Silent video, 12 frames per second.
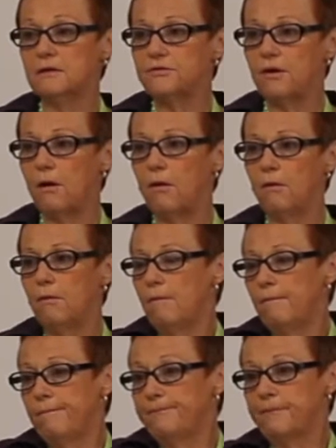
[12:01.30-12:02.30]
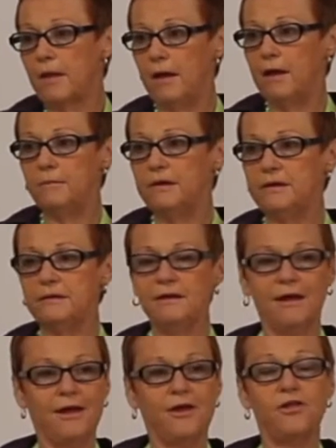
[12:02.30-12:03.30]
so, I
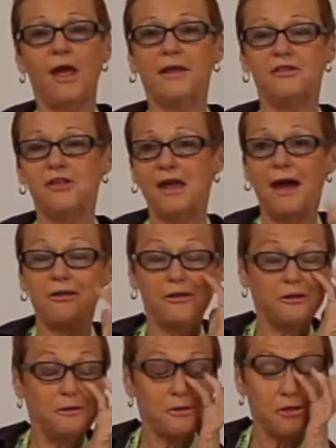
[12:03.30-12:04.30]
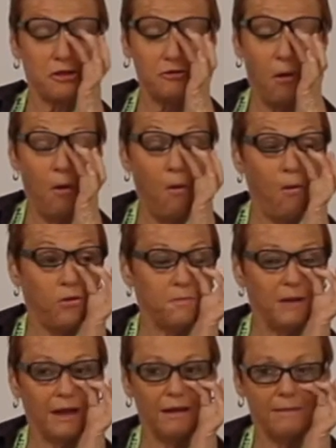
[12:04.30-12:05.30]
mean, and she actually, you know what, she
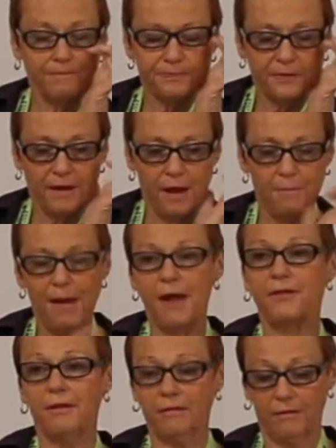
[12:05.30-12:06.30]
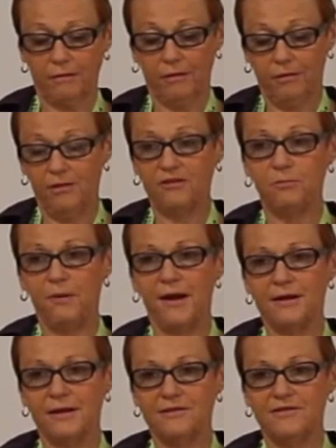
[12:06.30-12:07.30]
told me about this
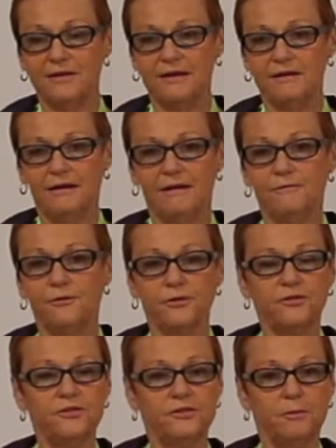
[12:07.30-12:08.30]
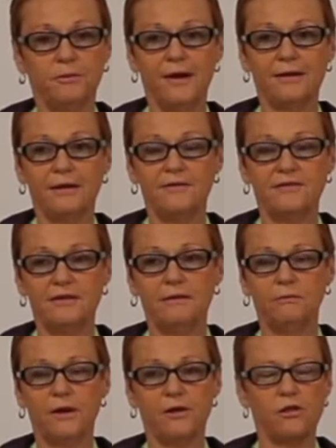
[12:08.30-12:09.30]
pregnancy versus the pregnancy
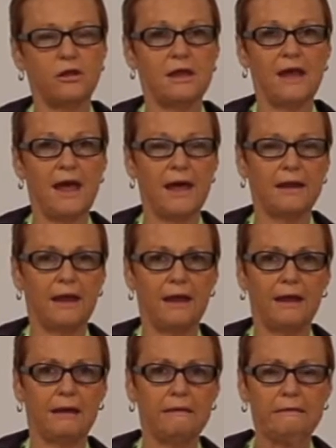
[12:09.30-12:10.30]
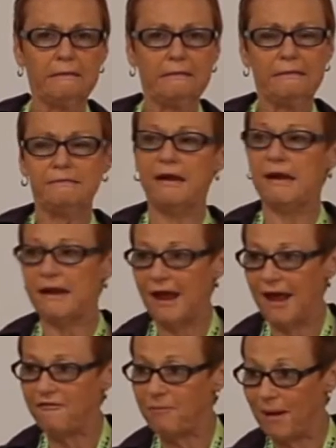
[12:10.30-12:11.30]
where she had a
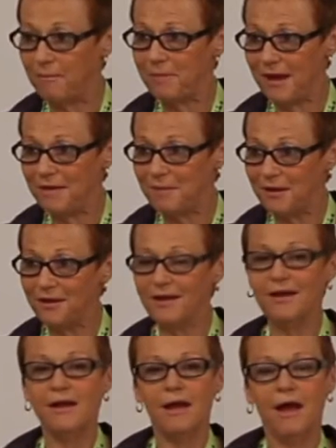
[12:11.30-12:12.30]
10.5-pound baby.